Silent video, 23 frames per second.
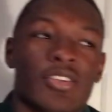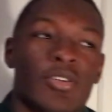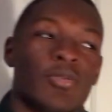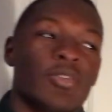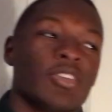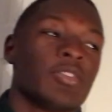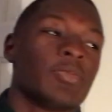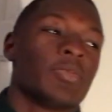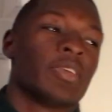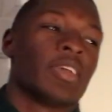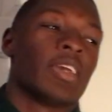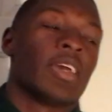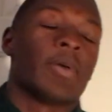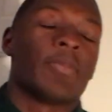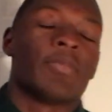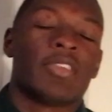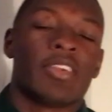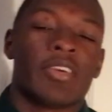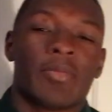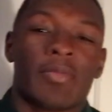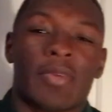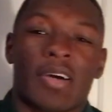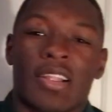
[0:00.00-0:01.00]
What's been
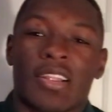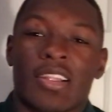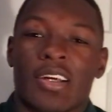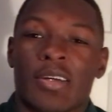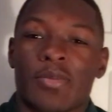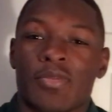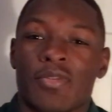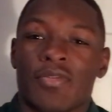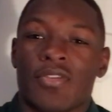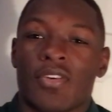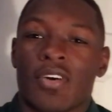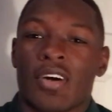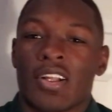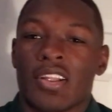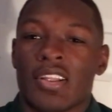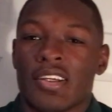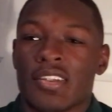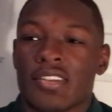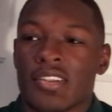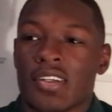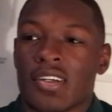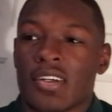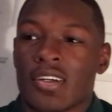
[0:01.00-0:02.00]
happening in my life before I
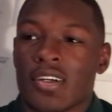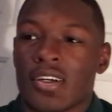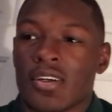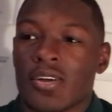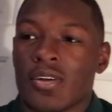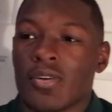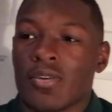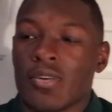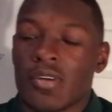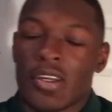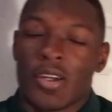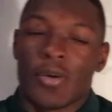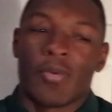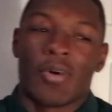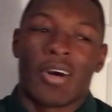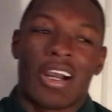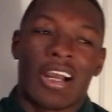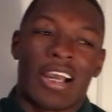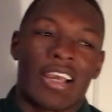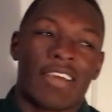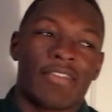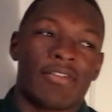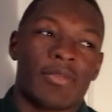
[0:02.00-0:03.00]
let y'all go, and
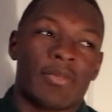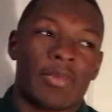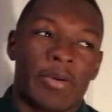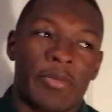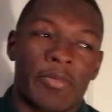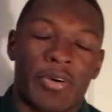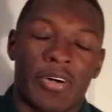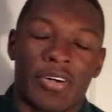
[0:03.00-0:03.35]
why I haven't been